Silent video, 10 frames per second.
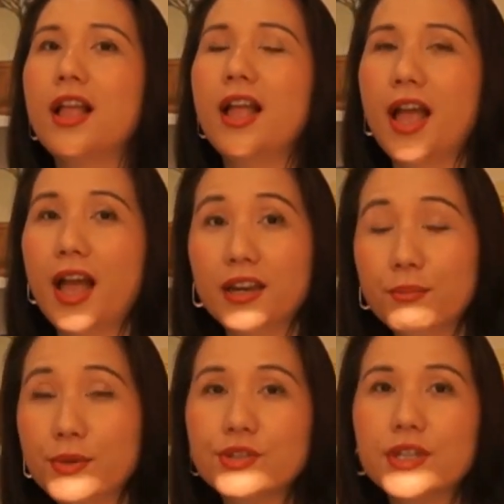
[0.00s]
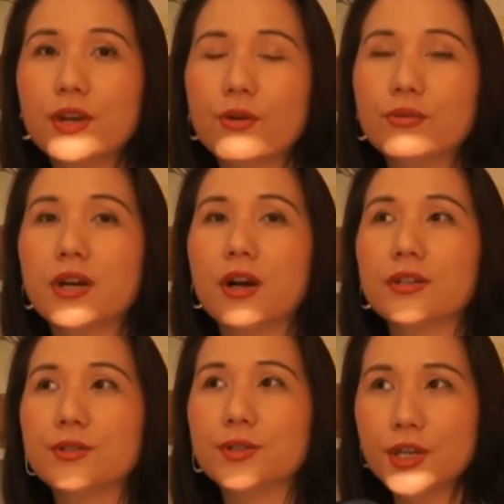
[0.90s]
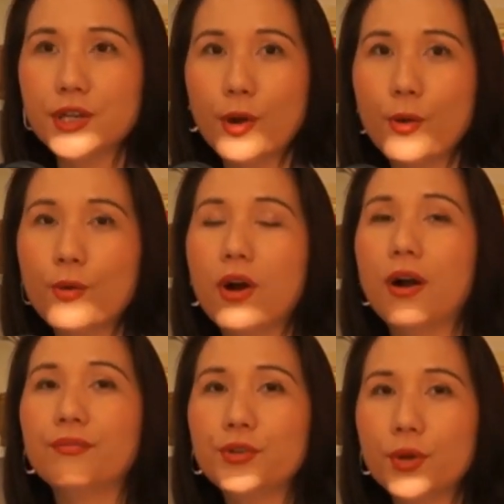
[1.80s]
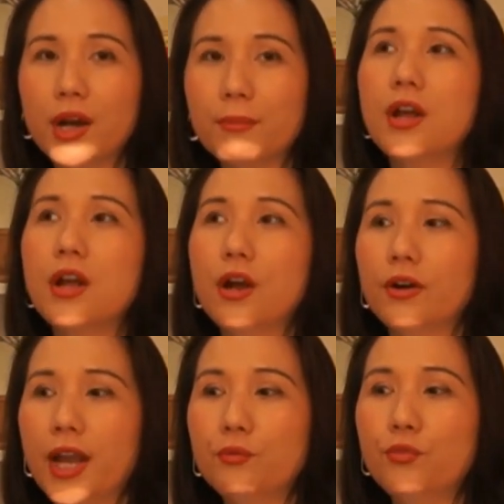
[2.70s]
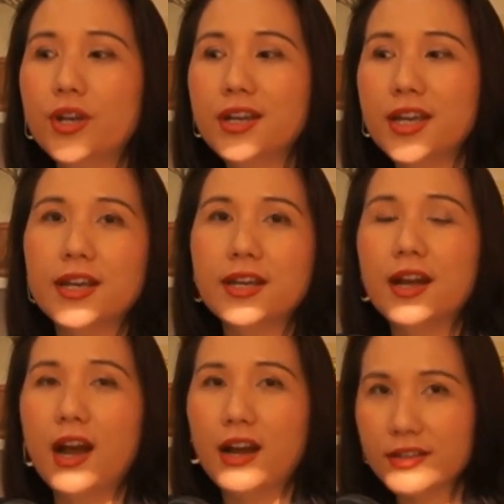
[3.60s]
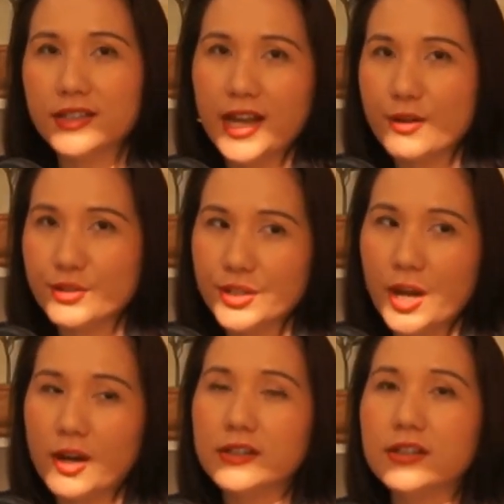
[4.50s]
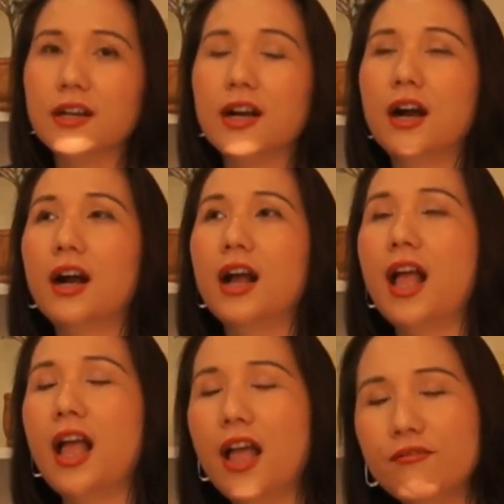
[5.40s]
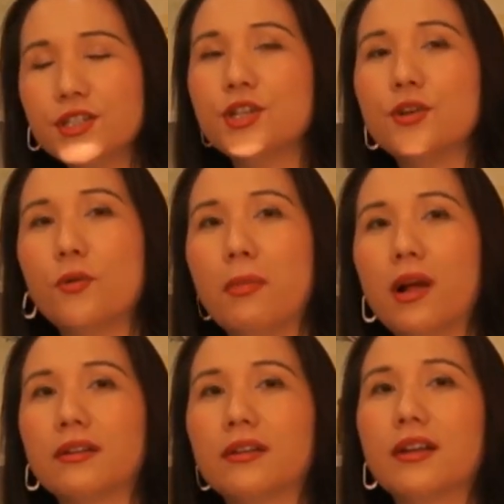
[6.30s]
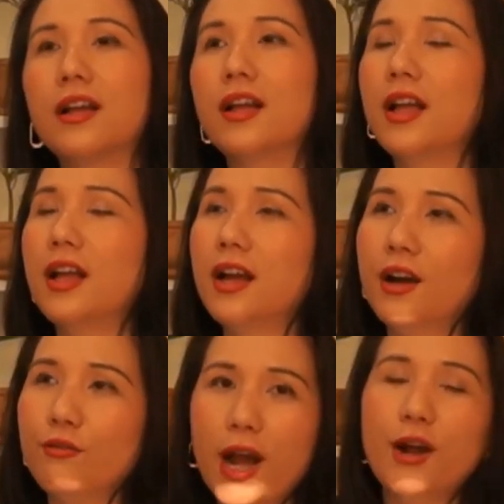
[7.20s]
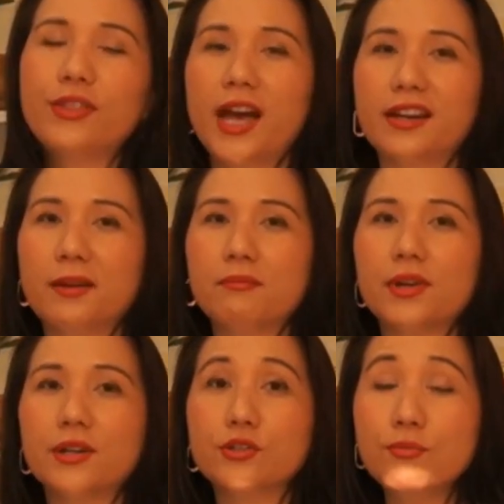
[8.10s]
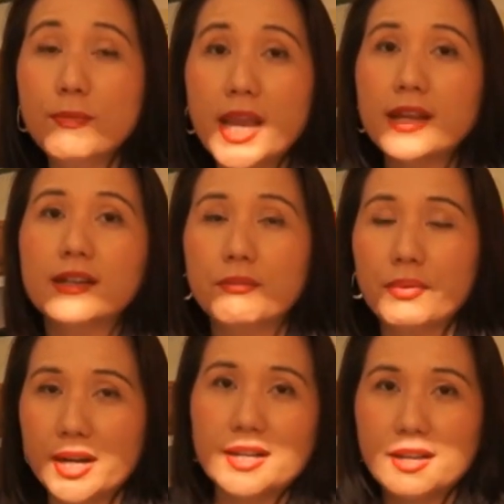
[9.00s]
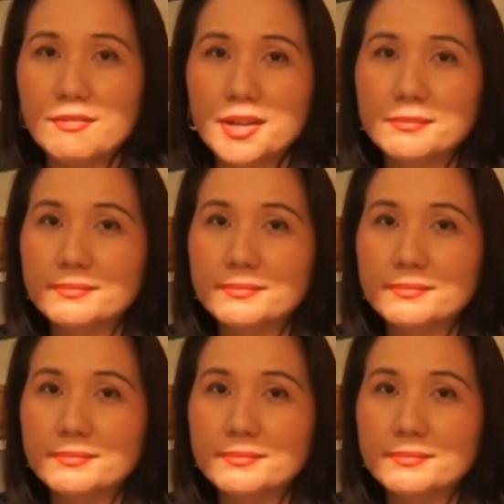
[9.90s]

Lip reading: as the business owner or the CEO of your company, okay, we need $100,000 every single month around that number to make the break even.